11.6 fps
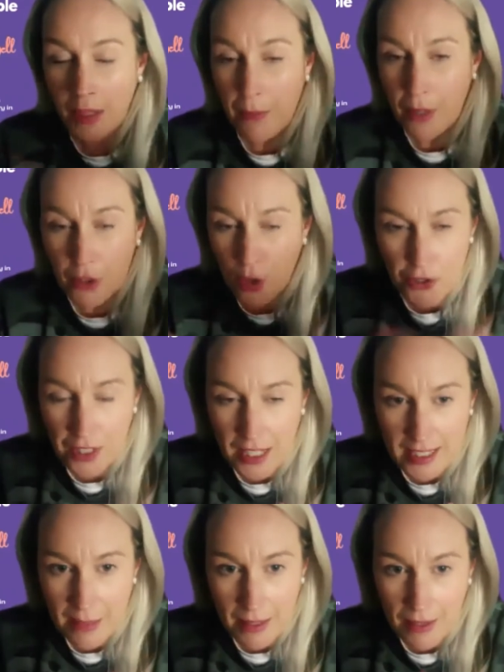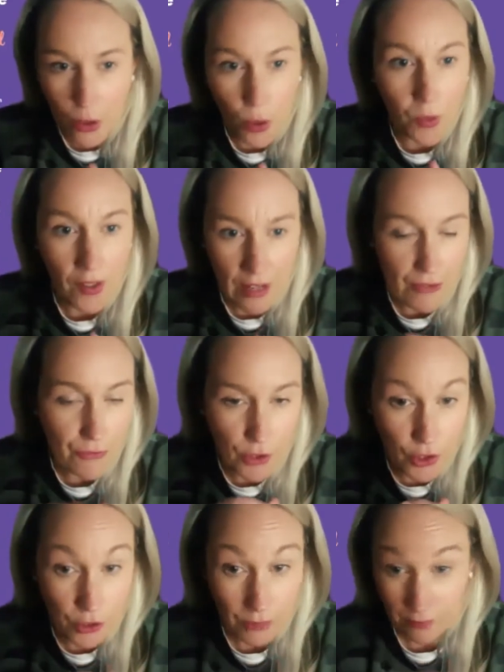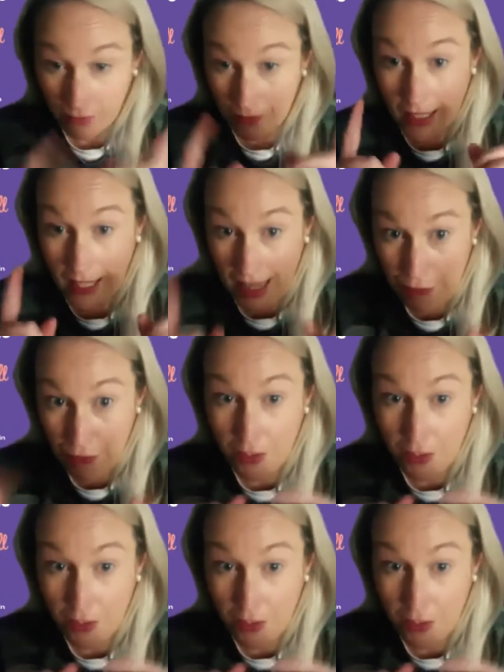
but it doesn't need to be the holy grail for you. If,